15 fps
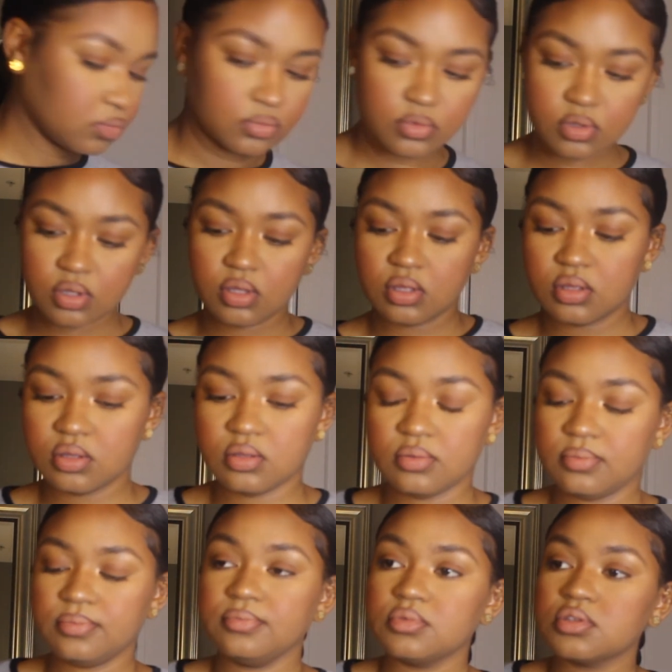And I added that
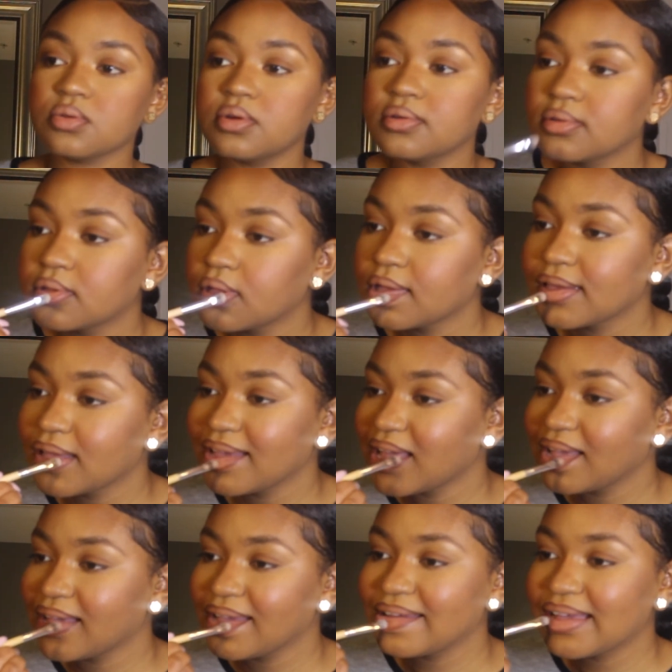on there, and I actually like
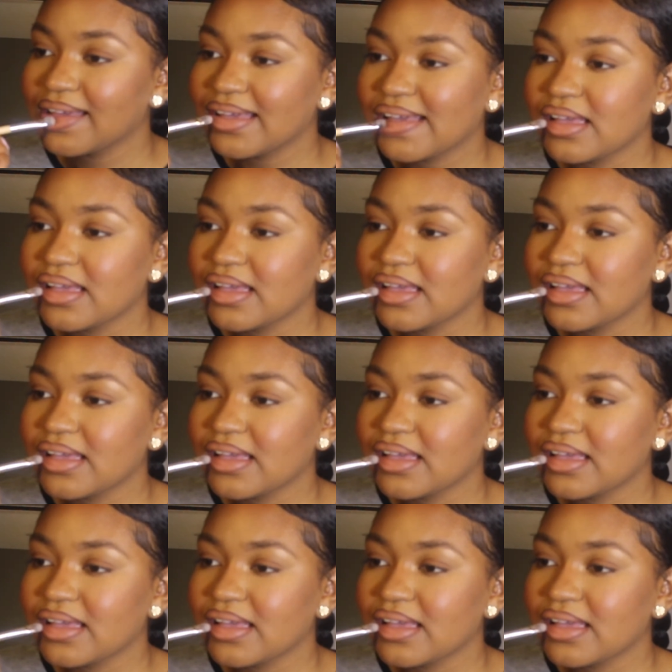that a lot